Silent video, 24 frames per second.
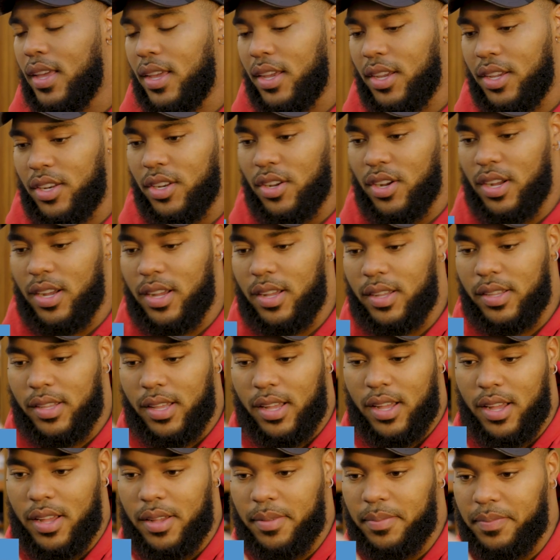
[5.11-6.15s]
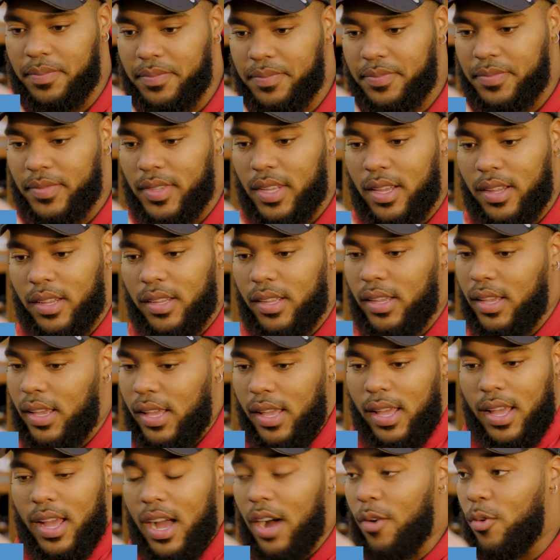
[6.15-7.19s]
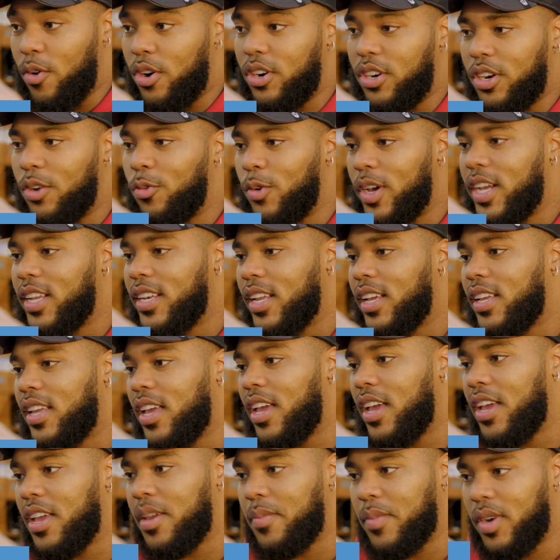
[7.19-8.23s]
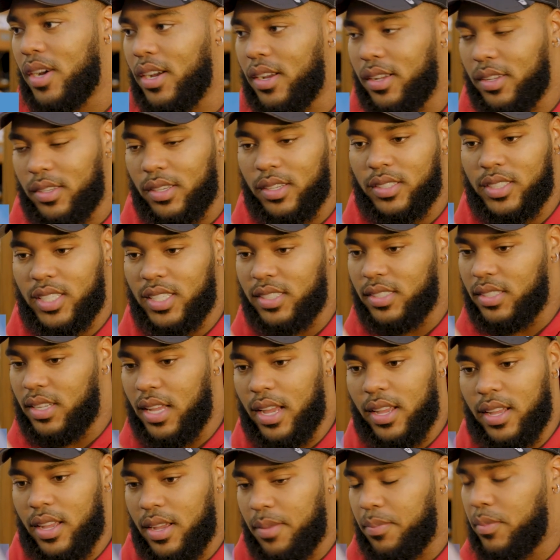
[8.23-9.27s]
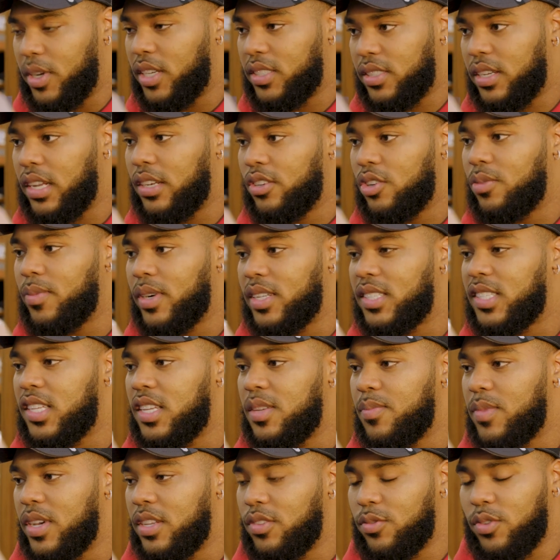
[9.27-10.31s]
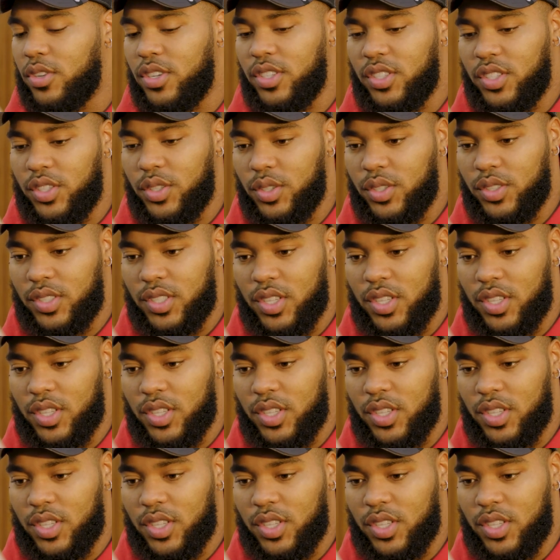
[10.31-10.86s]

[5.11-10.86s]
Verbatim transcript: You know, I wanted to win the game just like as much I know my teammates wanted to.